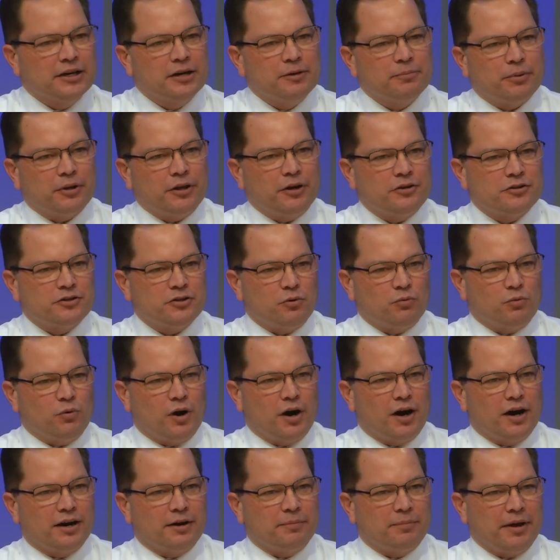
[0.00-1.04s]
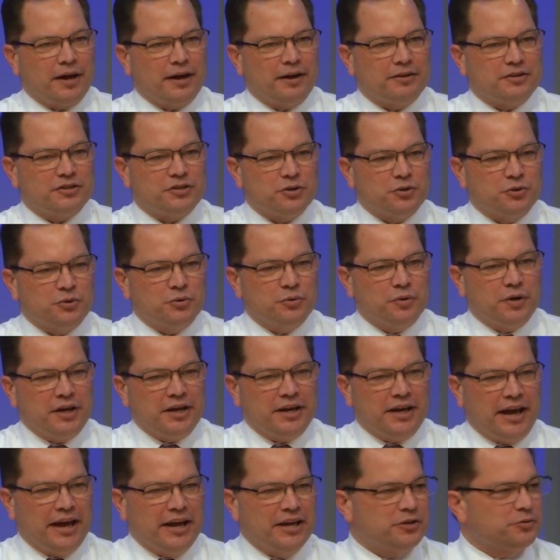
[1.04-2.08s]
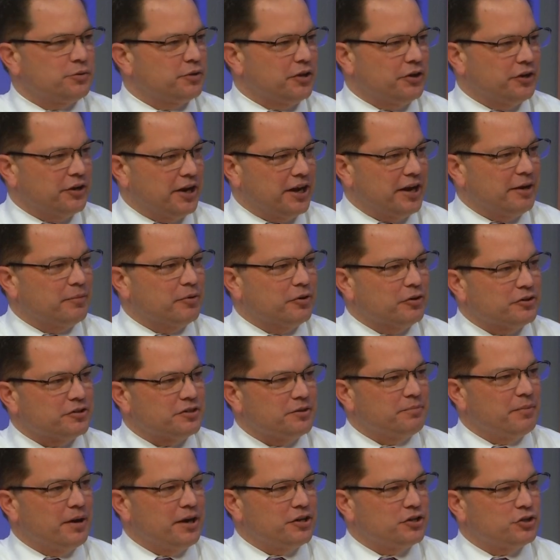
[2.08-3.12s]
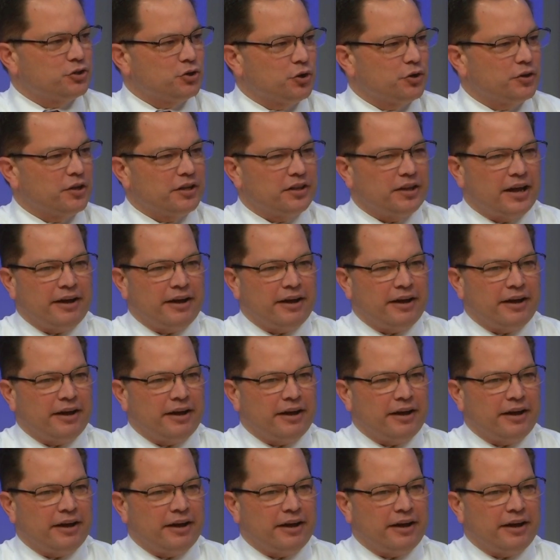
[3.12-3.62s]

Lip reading: but they also want to be able to engage with their neighbors and make sure that they're